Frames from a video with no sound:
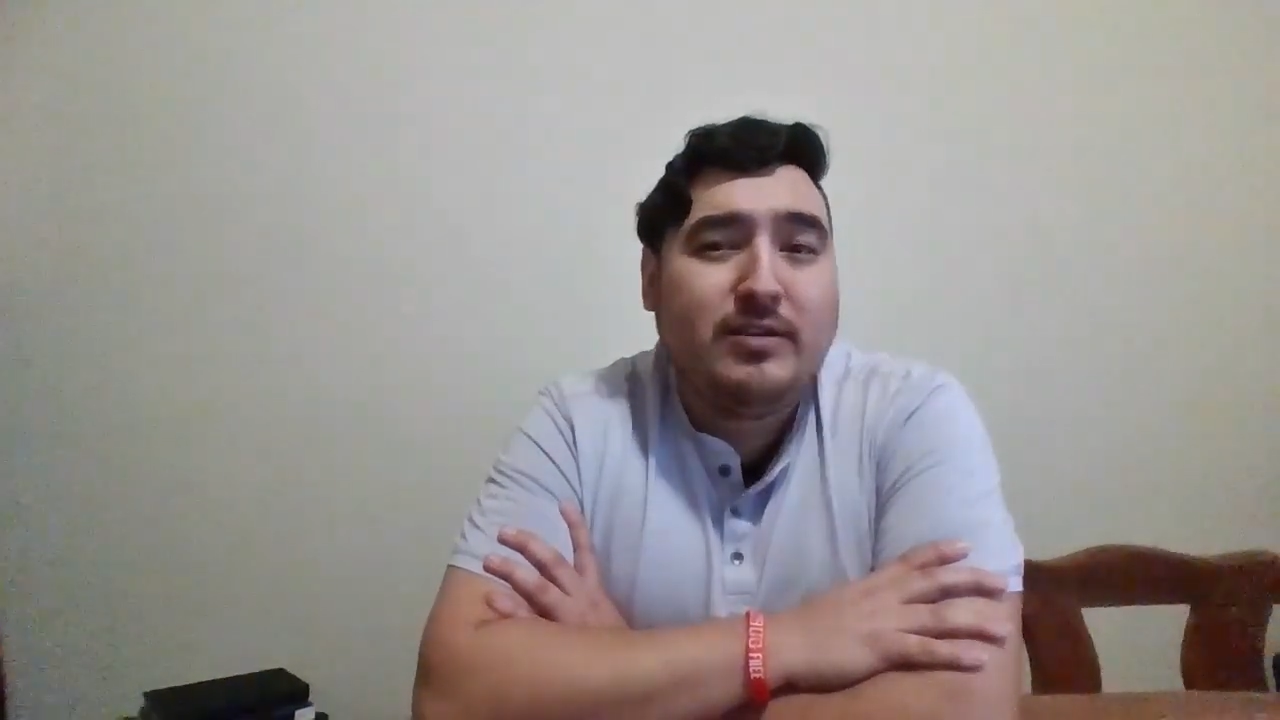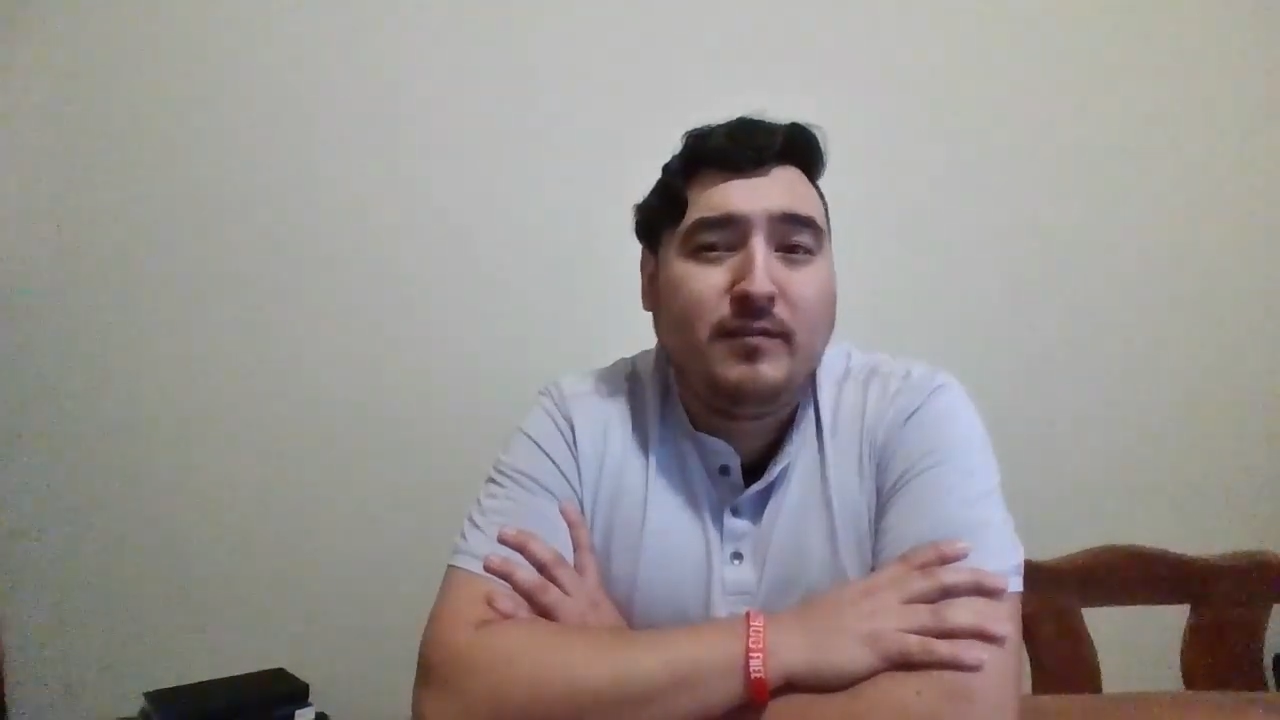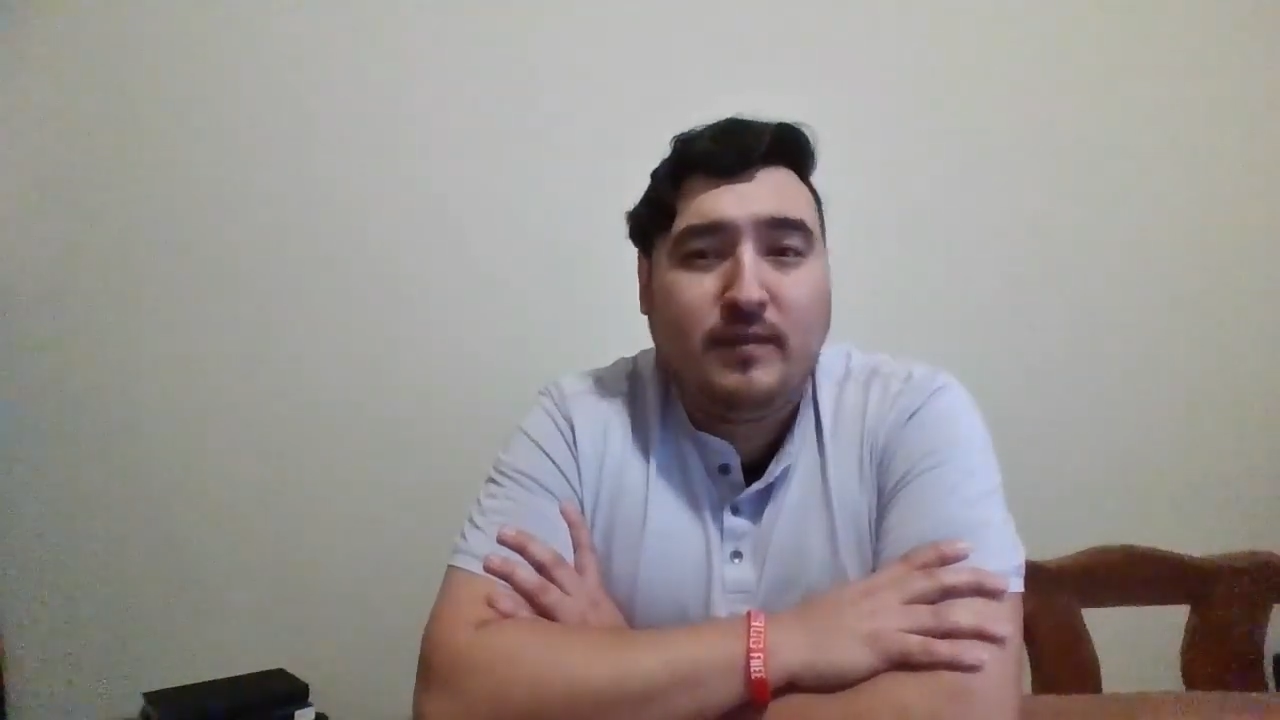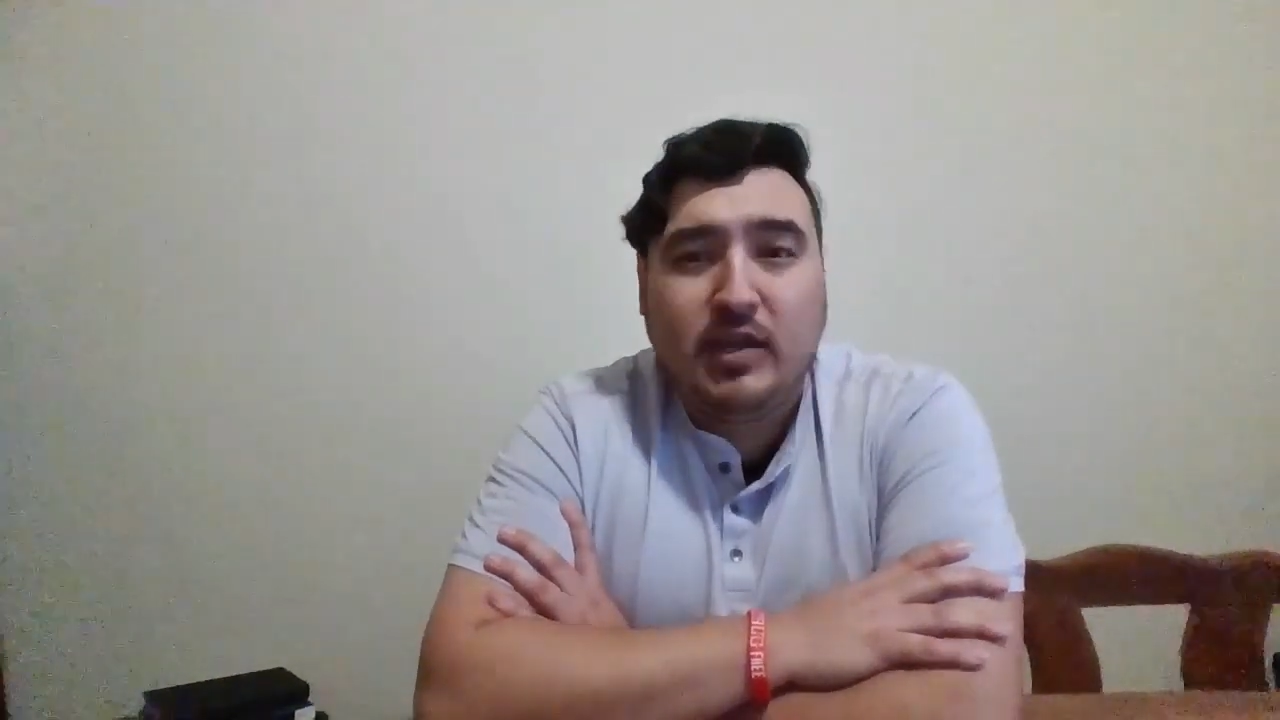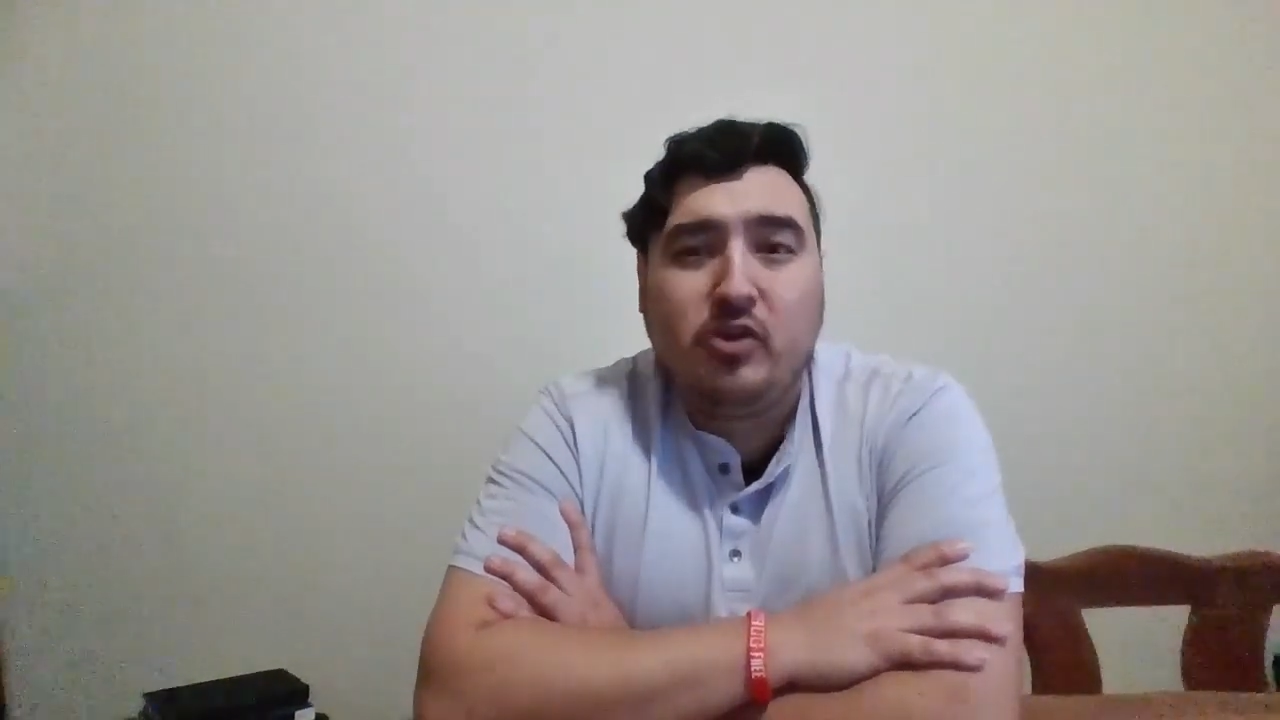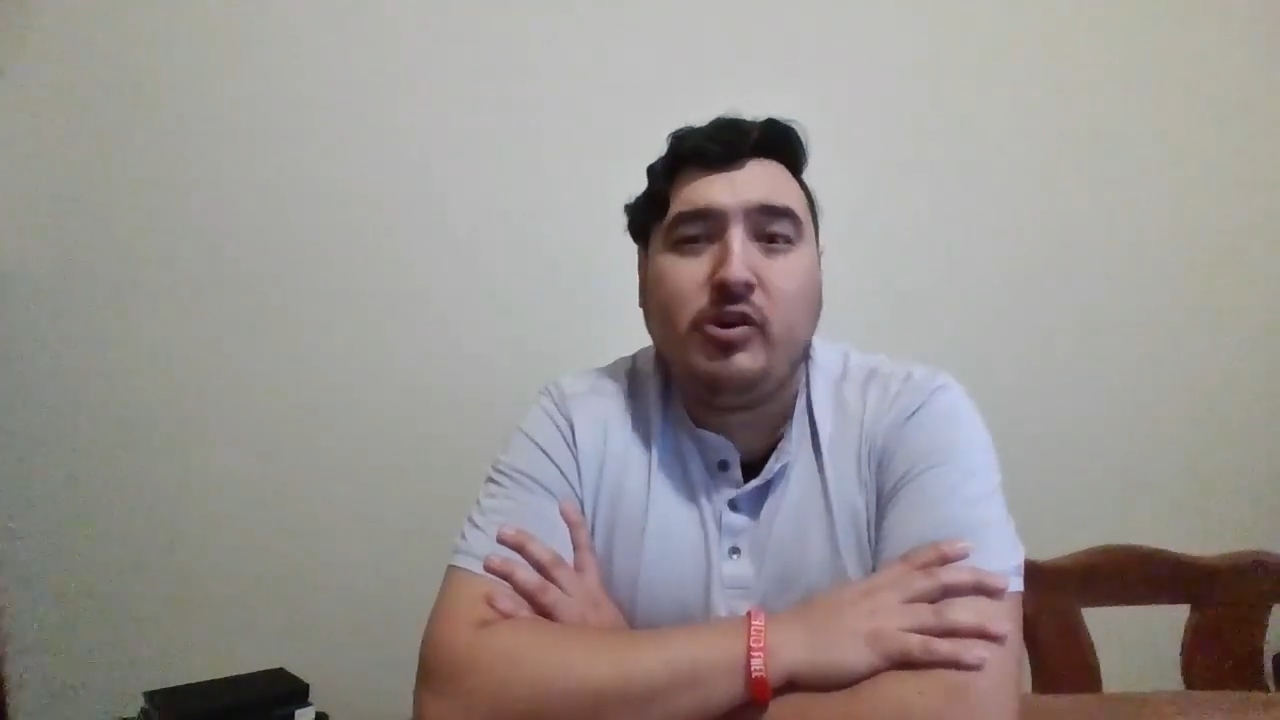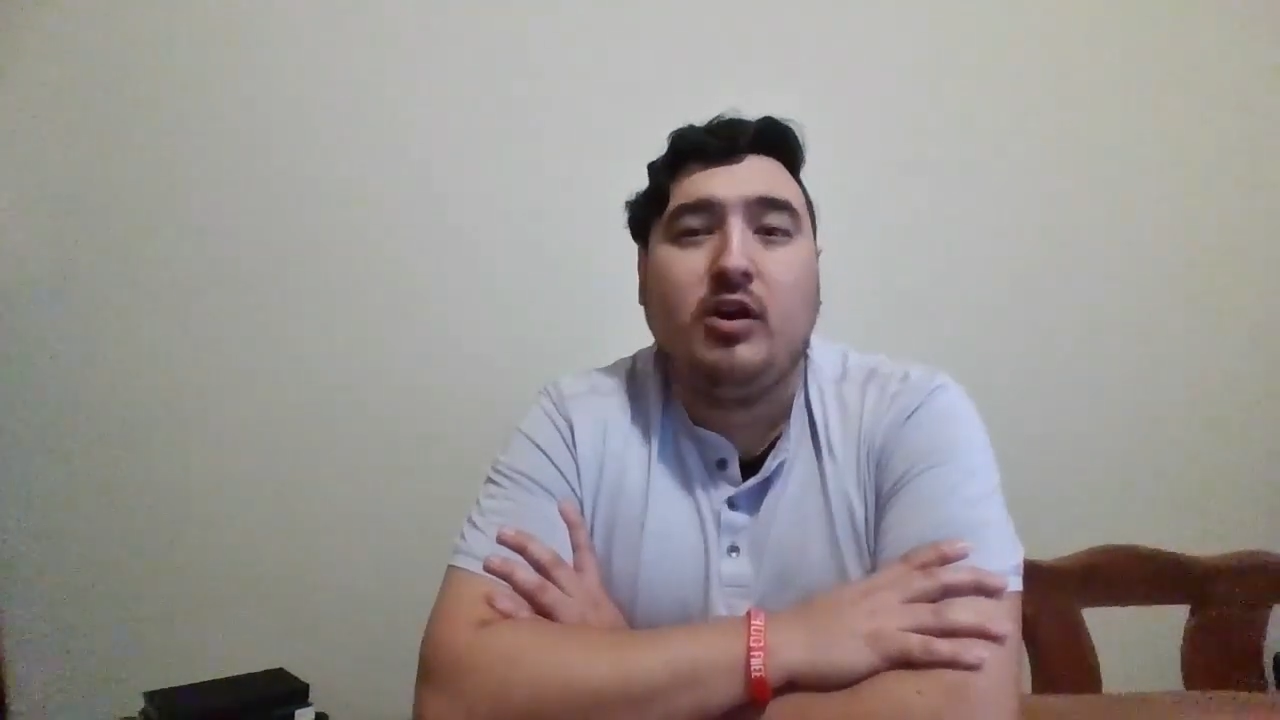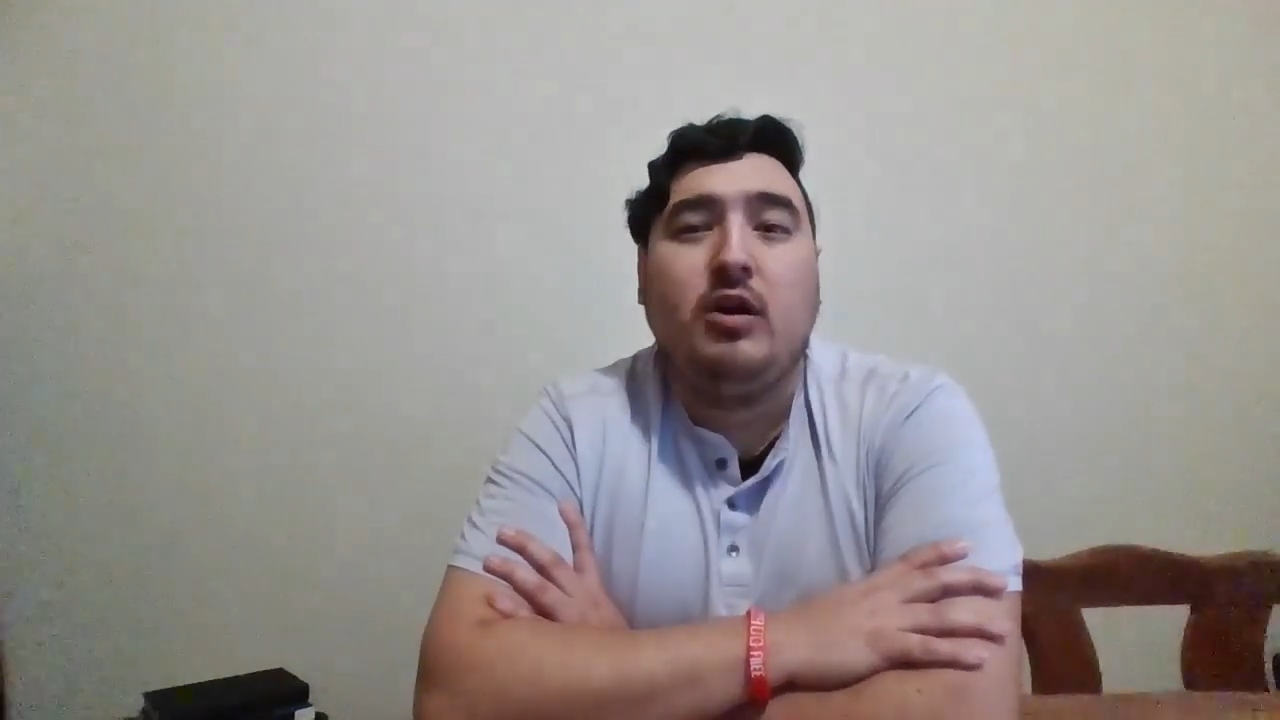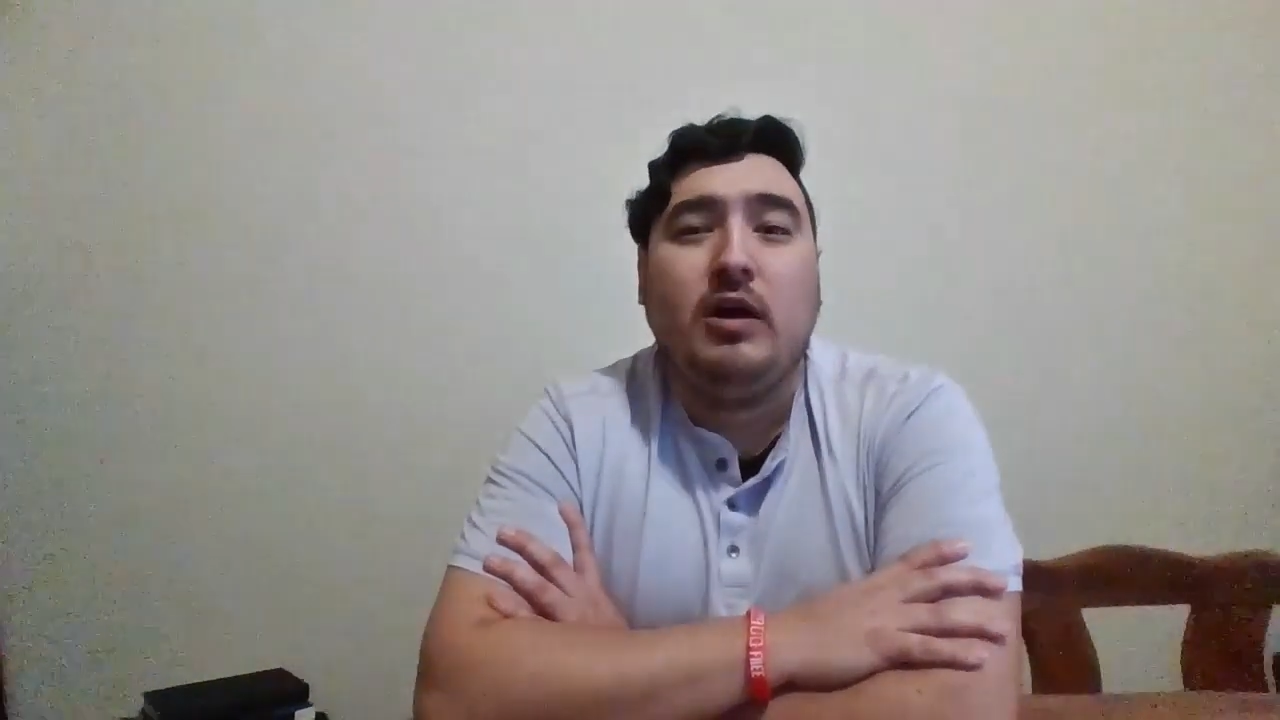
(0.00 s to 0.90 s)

of figuring